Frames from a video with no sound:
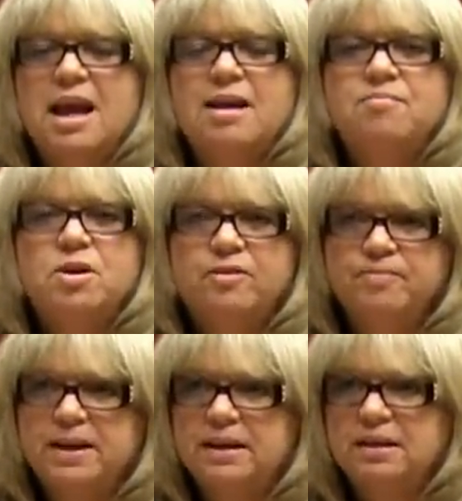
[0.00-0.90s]
And
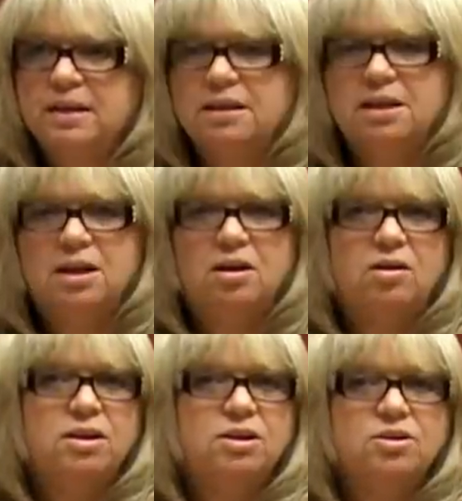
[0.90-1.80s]
movement. You
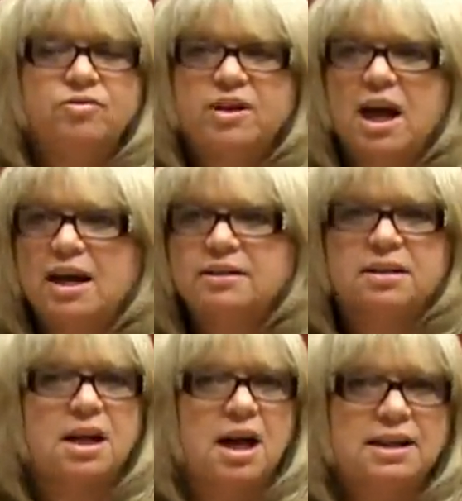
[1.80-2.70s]
know, you've got
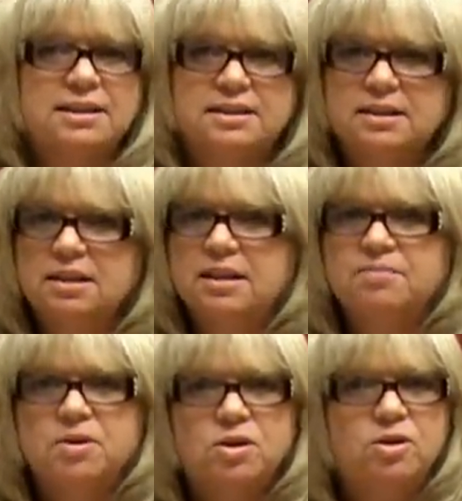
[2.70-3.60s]
to constantly
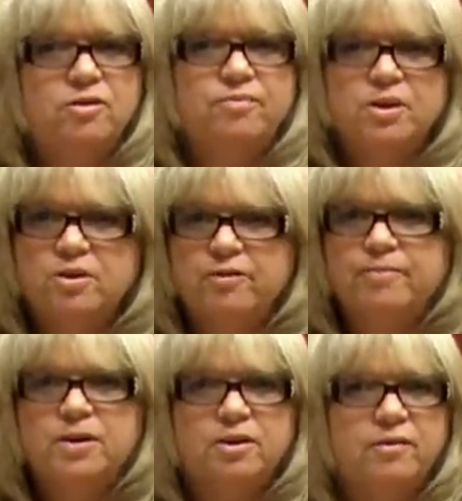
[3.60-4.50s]
move.
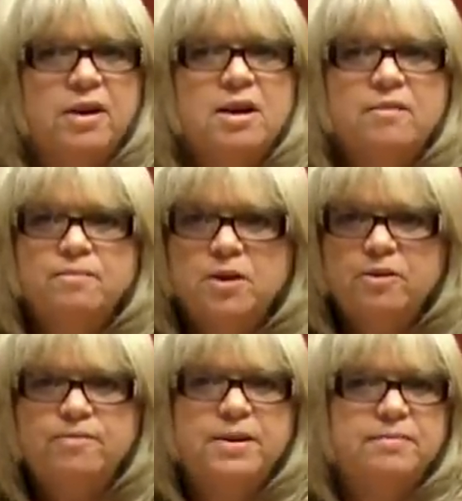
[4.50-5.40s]

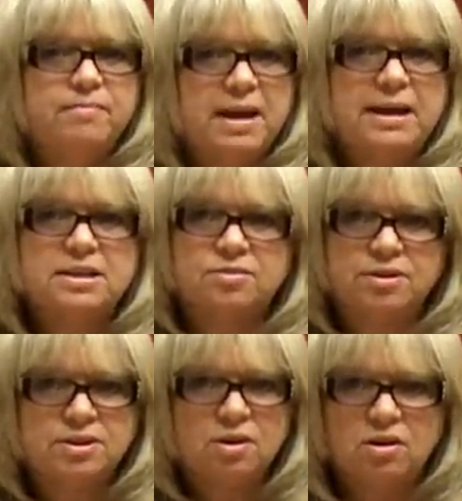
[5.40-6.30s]
Movement makes
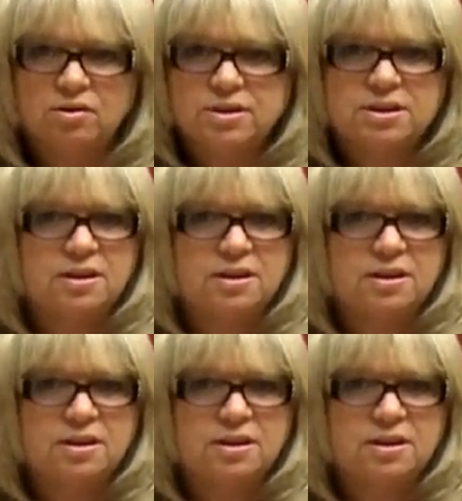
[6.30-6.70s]
results.